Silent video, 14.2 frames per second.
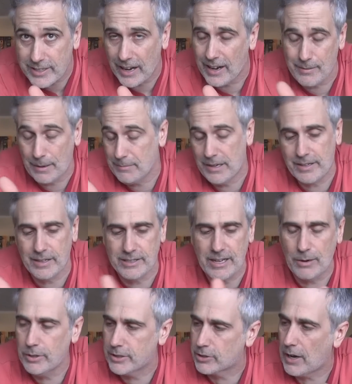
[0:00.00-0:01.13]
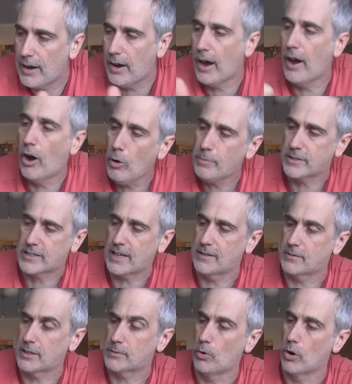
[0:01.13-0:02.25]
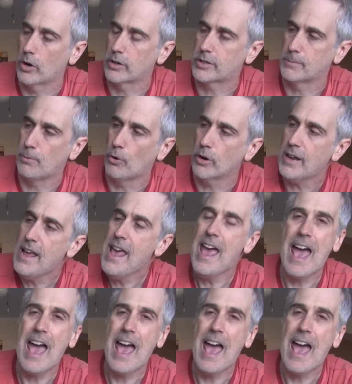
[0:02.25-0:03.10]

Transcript: I'm not going to say I wouldn't, so I hope this game gets more support.